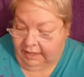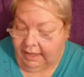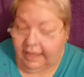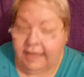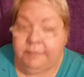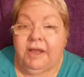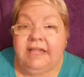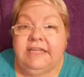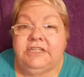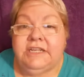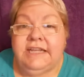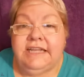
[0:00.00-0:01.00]
I probably
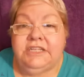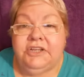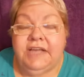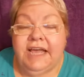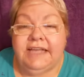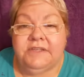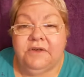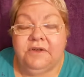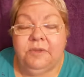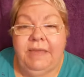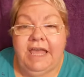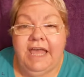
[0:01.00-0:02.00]
should let you guys go
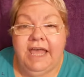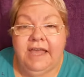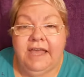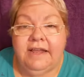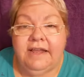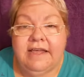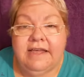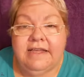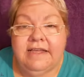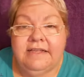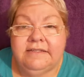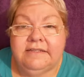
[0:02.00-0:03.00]
to bed,
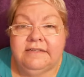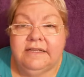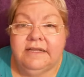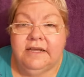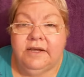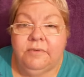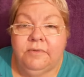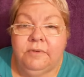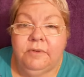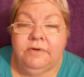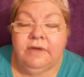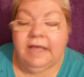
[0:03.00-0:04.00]
huh?
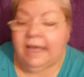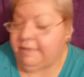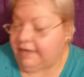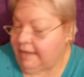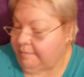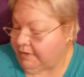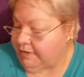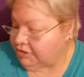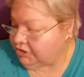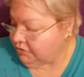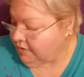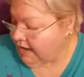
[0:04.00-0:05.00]
We're coming up on two